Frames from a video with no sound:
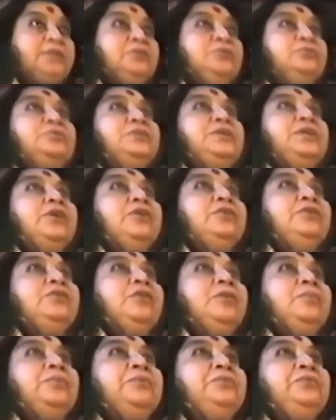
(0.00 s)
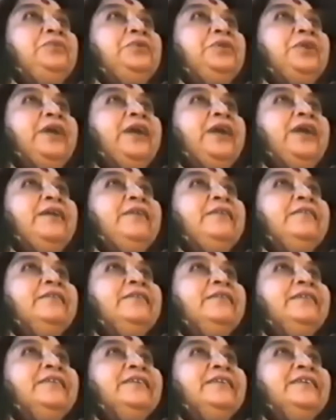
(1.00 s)
you see on top of your head,
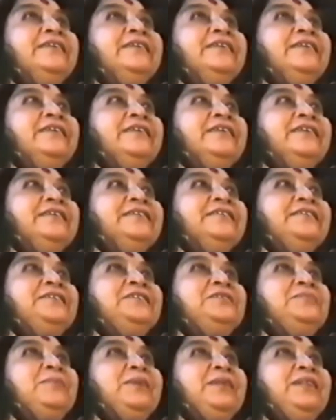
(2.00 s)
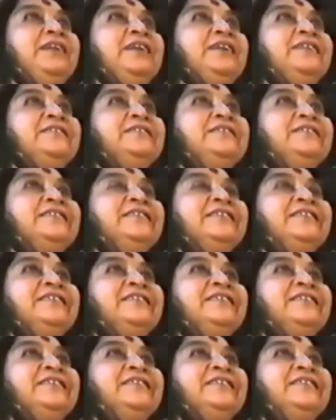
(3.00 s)
these bandhas,